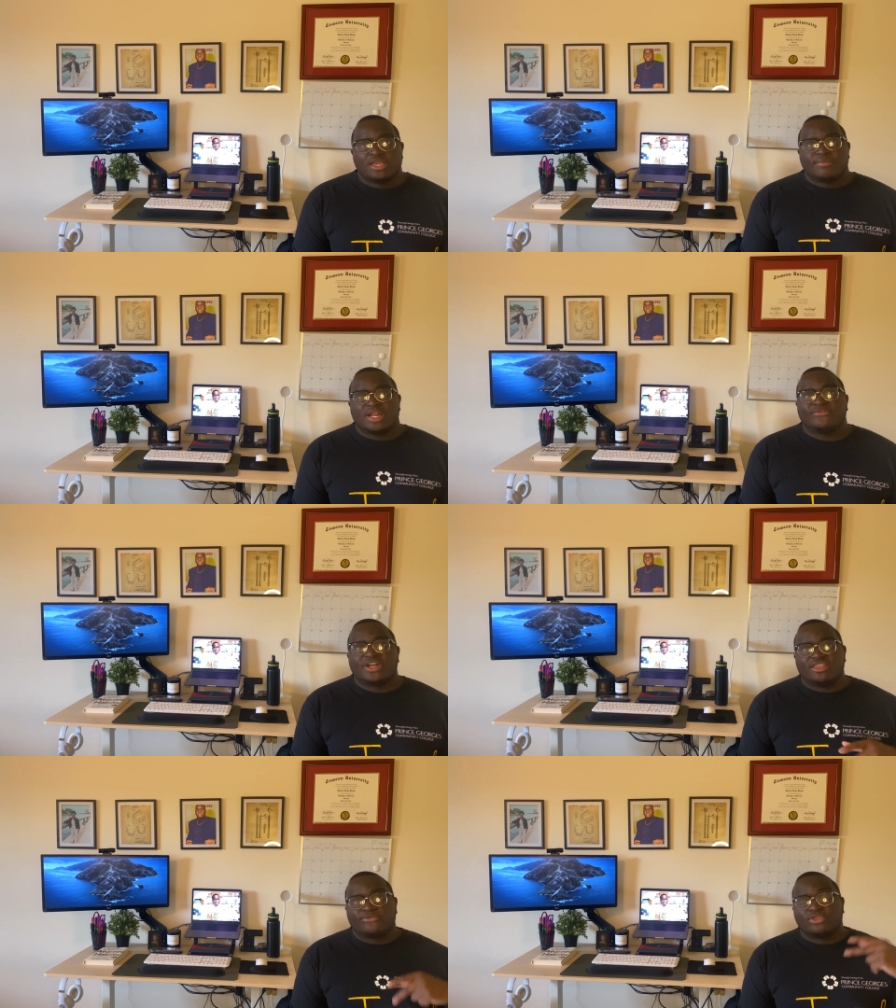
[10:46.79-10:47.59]
But I
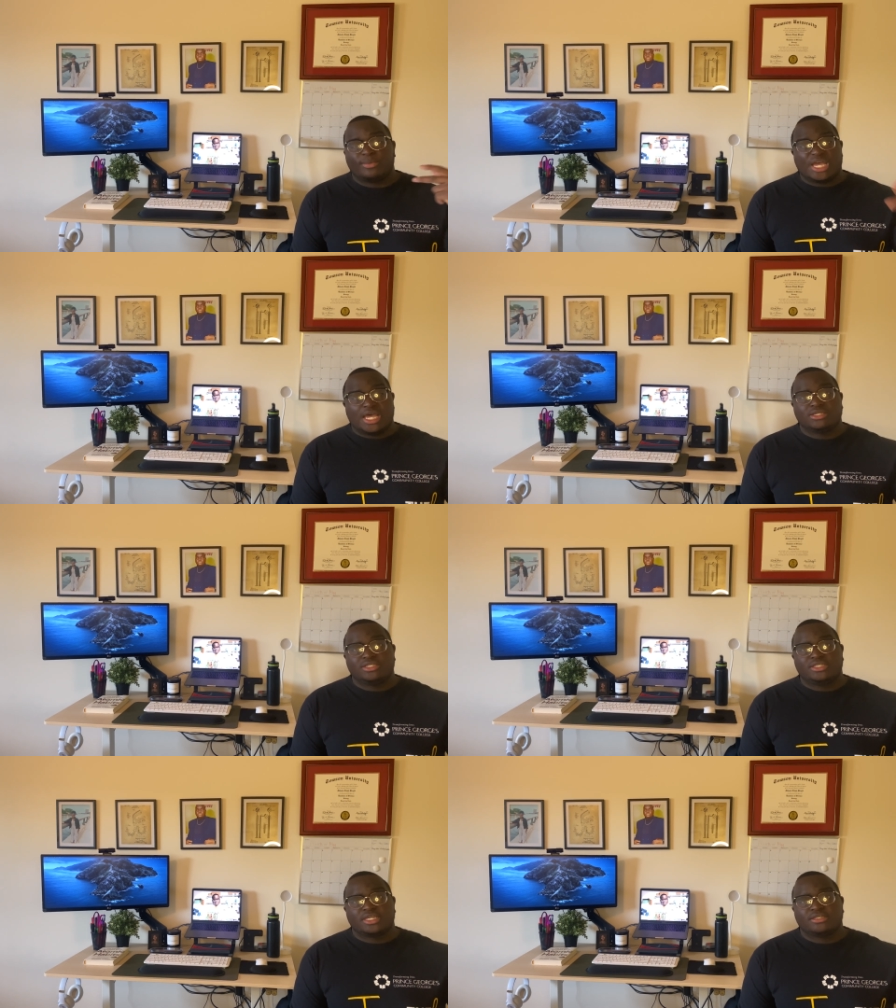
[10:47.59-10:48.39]
found that for the biology
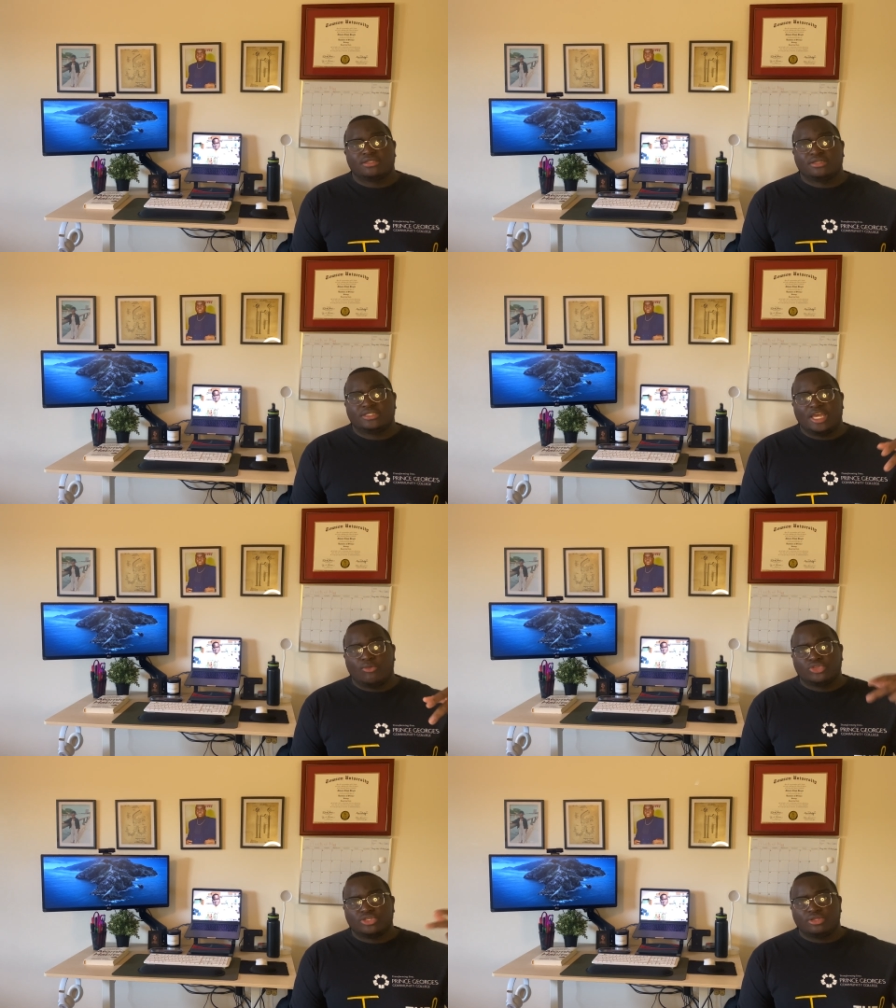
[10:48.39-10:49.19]
section, the exam
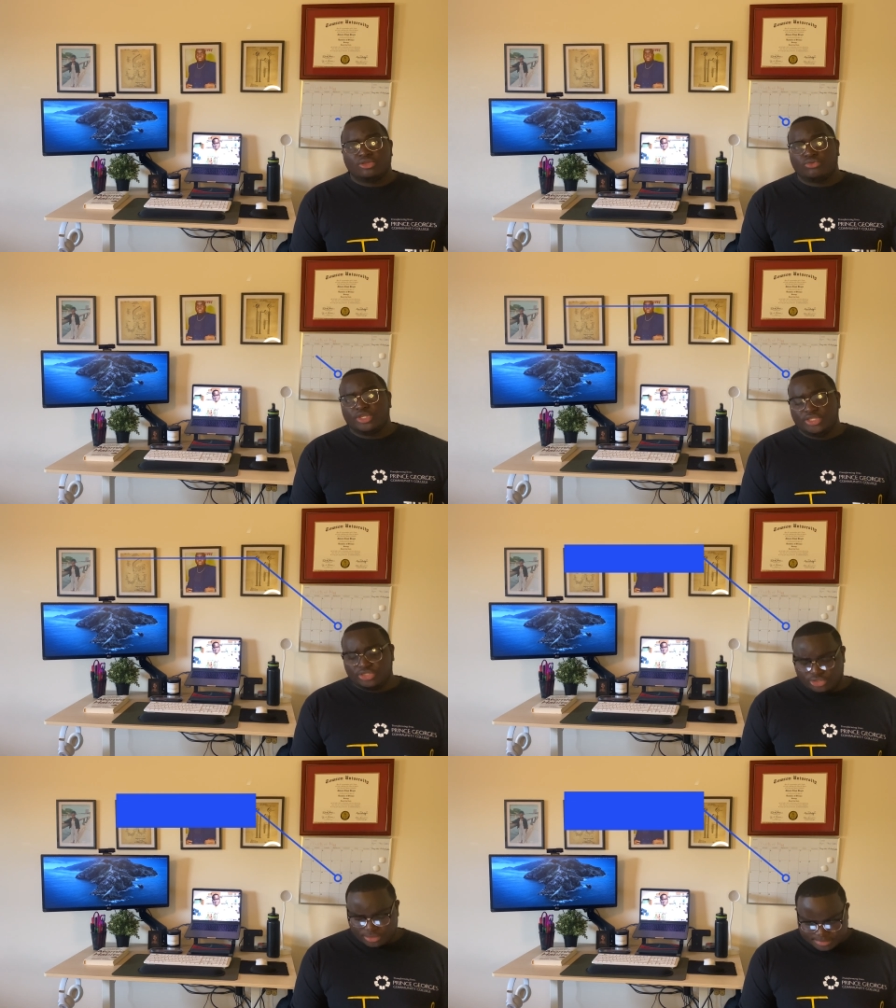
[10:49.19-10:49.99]
was a little
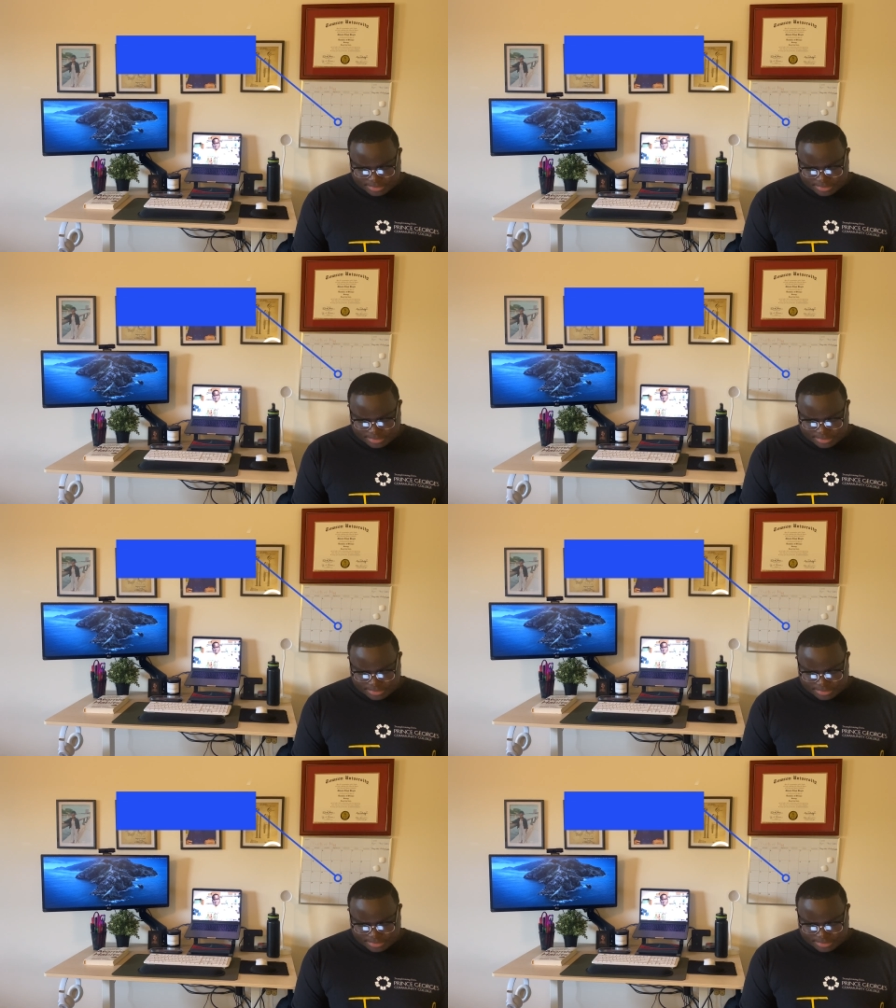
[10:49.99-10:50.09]
easier.